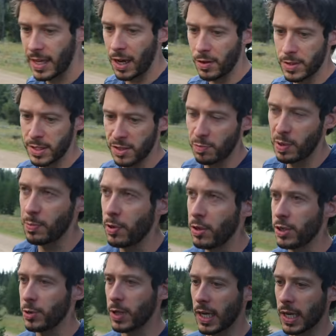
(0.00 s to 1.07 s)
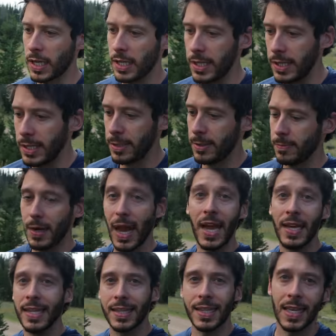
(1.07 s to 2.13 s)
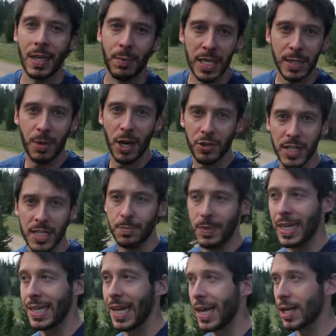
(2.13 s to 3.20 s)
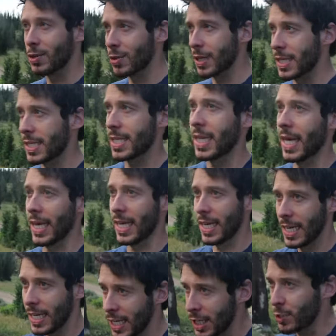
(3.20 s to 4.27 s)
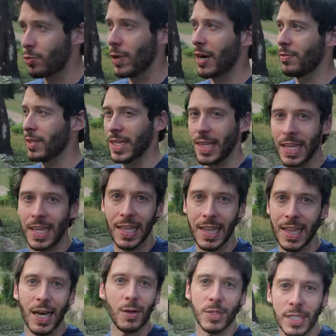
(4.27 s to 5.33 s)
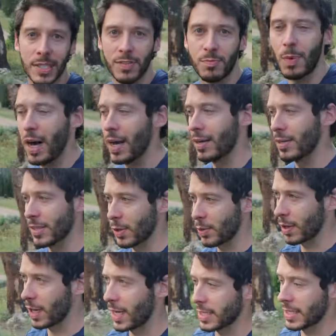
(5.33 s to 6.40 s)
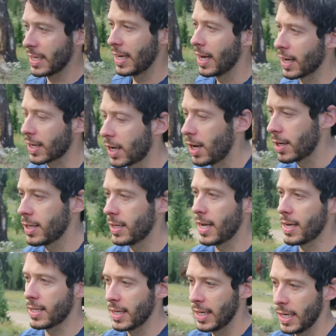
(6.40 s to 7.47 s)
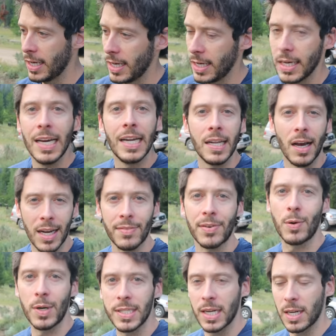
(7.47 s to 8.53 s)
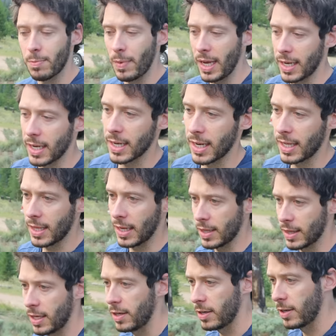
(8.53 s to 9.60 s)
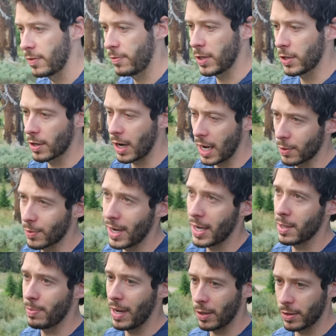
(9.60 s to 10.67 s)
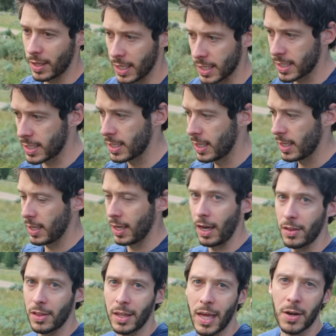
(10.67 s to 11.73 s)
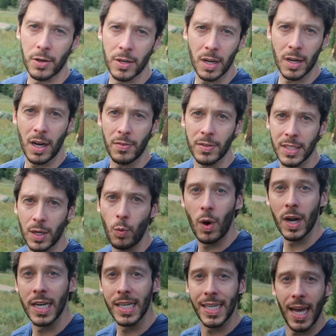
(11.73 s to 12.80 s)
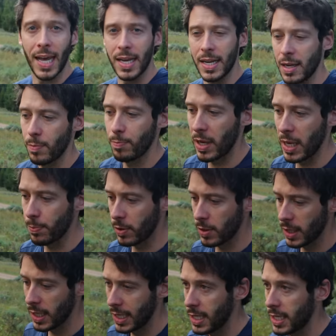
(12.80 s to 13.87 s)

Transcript: thousands of people doing anything, but especially something dangerous like traveling thousands of miles across the continent, not everyone is going to make it. I think the figure I read about this, uh, the Lander Cutoff, is that one in ten people